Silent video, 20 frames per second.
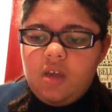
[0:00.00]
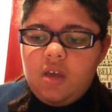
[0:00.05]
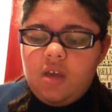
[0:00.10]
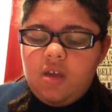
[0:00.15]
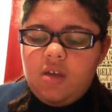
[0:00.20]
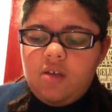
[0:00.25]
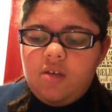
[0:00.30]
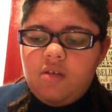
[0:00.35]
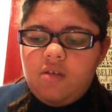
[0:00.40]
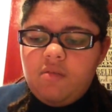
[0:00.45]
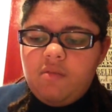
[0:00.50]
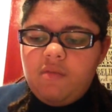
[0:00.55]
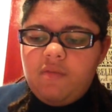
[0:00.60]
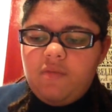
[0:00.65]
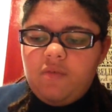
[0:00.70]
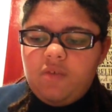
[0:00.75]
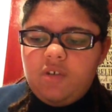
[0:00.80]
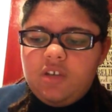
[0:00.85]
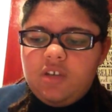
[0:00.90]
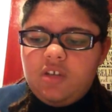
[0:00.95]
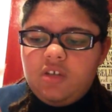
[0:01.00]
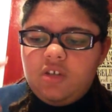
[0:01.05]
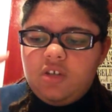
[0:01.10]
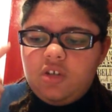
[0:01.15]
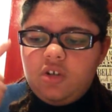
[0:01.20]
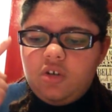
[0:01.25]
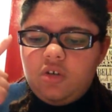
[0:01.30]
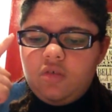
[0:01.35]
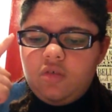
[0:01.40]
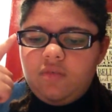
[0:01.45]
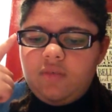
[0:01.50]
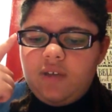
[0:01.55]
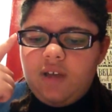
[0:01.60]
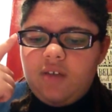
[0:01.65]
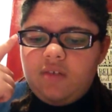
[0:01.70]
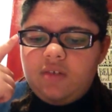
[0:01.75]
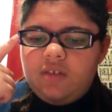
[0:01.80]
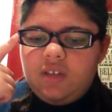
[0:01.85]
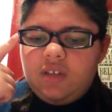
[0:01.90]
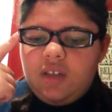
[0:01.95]
However, before he could turn
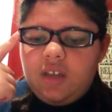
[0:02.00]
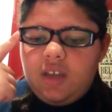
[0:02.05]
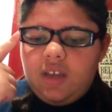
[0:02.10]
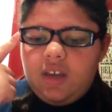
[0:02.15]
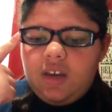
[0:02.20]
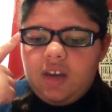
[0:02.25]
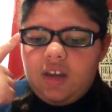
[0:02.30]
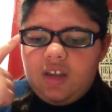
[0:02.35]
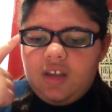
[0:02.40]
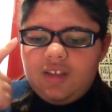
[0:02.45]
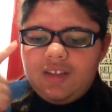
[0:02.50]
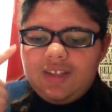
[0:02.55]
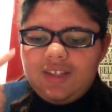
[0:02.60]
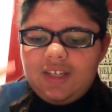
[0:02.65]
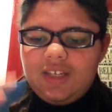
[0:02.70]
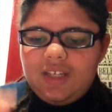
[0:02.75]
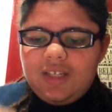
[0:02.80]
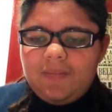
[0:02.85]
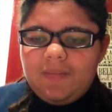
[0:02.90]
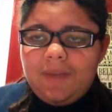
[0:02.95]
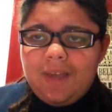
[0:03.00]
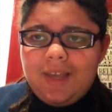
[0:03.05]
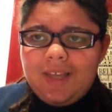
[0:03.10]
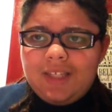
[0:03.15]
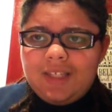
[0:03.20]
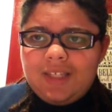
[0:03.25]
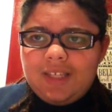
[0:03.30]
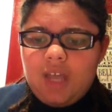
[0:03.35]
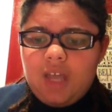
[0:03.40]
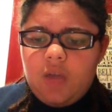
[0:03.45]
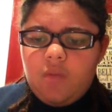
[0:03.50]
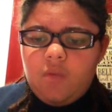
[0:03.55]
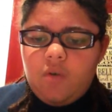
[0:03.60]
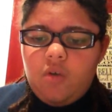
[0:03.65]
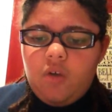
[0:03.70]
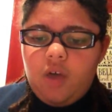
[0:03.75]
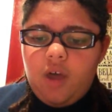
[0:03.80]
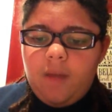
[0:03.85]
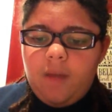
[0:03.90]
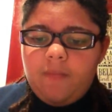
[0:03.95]
around and I could see his face, I
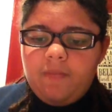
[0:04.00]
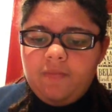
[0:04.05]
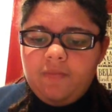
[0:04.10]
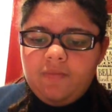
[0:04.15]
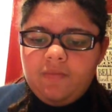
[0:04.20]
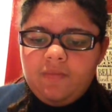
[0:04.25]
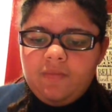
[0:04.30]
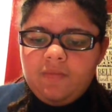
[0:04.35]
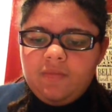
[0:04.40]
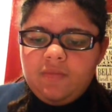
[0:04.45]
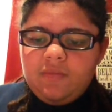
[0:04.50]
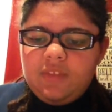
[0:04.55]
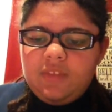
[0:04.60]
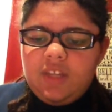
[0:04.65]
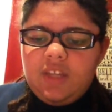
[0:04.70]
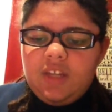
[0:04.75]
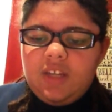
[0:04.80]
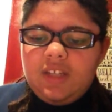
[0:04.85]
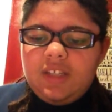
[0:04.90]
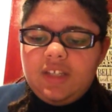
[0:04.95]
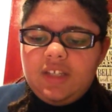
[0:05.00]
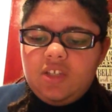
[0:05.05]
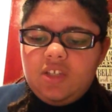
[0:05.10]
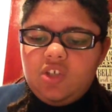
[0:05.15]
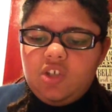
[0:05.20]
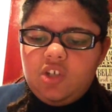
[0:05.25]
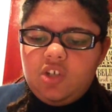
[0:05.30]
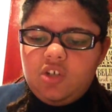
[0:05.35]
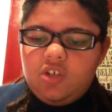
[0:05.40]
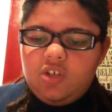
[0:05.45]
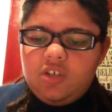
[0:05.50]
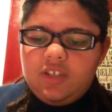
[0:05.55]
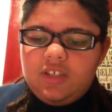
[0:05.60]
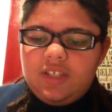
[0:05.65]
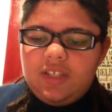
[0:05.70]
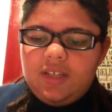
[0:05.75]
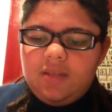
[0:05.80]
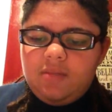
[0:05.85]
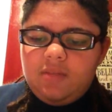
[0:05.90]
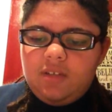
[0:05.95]
woke up. The innocent Ginger
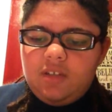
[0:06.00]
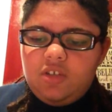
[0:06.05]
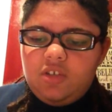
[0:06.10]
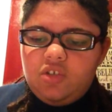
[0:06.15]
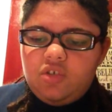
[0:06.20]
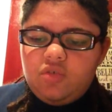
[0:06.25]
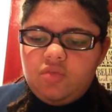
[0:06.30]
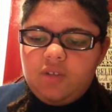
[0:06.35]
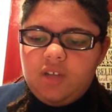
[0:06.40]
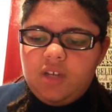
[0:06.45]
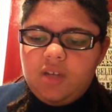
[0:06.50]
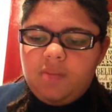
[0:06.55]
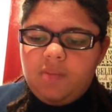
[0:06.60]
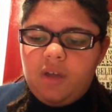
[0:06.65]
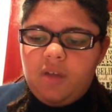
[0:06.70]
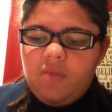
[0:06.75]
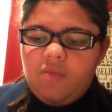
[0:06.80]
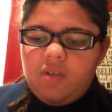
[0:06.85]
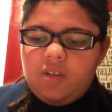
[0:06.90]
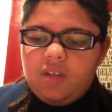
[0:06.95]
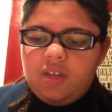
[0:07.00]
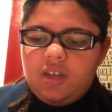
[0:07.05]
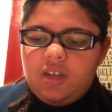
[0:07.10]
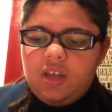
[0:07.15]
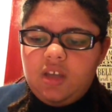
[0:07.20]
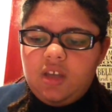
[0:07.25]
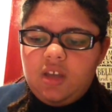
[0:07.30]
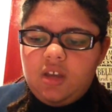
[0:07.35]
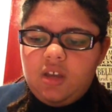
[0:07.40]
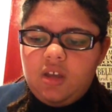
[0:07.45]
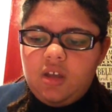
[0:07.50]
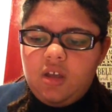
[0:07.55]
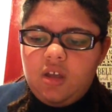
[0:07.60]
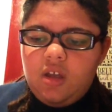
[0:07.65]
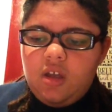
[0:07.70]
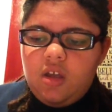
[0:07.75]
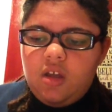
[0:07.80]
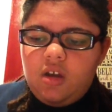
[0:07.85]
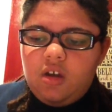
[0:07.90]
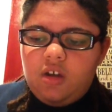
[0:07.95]
seemed intrigued by what the
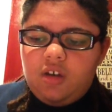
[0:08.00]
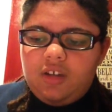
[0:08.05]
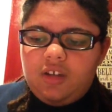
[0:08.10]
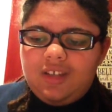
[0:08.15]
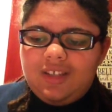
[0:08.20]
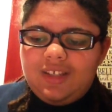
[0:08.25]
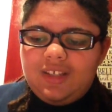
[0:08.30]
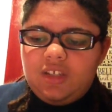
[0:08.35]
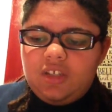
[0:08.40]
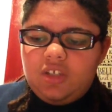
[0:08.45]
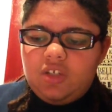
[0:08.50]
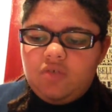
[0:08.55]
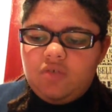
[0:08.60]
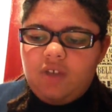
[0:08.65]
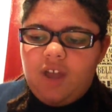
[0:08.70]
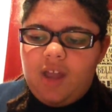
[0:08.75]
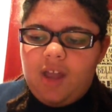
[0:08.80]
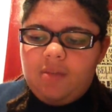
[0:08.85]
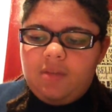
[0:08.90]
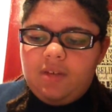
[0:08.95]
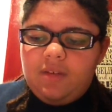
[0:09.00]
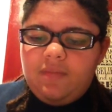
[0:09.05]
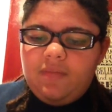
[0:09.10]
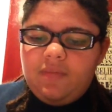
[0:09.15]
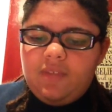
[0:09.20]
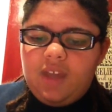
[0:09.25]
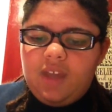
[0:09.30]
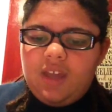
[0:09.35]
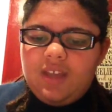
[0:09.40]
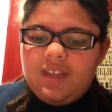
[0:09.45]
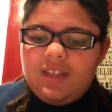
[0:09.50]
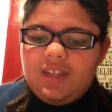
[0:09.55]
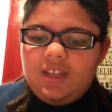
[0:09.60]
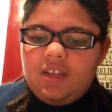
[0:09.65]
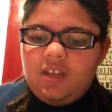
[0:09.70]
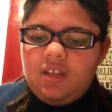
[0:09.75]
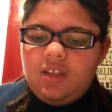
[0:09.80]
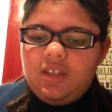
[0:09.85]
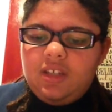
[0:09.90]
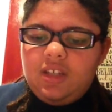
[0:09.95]
anarchist described. As
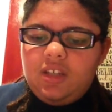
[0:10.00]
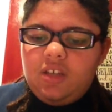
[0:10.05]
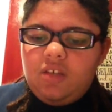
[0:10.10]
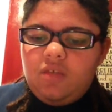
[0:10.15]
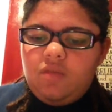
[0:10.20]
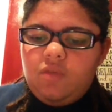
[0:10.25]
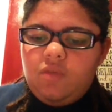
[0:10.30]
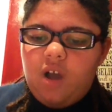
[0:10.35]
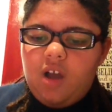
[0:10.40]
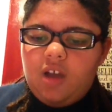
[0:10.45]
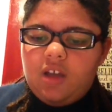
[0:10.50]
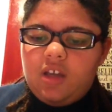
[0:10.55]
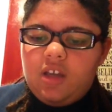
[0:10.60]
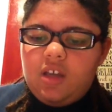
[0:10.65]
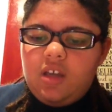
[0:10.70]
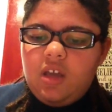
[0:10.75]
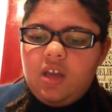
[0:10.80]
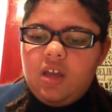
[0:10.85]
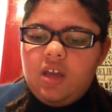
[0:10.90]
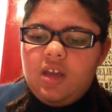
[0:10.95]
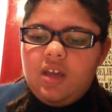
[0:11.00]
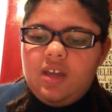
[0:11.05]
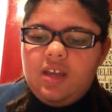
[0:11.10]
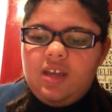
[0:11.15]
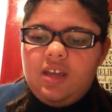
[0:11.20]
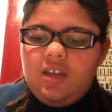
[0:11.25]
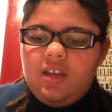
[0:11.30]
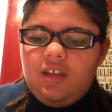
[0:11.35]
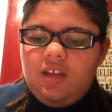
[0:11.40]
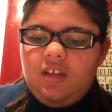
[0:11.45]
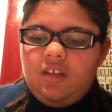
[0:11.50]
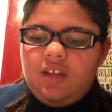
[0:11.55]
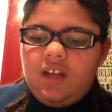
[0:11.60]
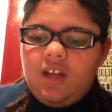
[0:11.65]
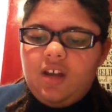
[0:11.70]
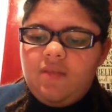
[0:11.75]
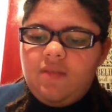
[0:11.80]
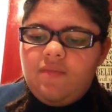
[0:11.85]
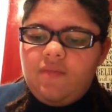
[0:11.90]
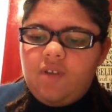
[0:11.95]
Sid continued walking, he giggled
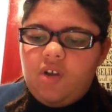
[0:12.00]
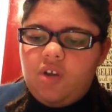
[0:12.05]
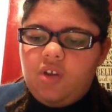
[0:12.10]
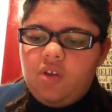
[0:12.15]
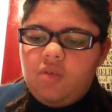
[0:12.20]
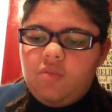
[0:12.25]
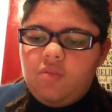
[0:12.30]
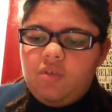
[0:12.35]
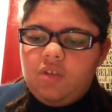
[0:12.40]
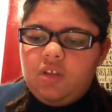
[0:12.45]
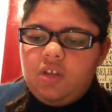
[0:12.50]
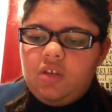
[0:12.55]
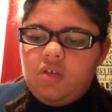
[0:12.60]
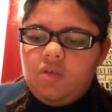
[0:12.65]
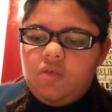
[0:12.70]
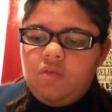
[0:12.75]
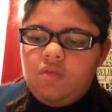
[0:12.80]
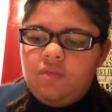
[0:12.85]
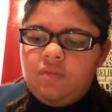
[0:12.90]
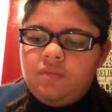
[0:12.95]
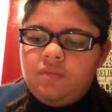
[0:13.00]
out of volume where the only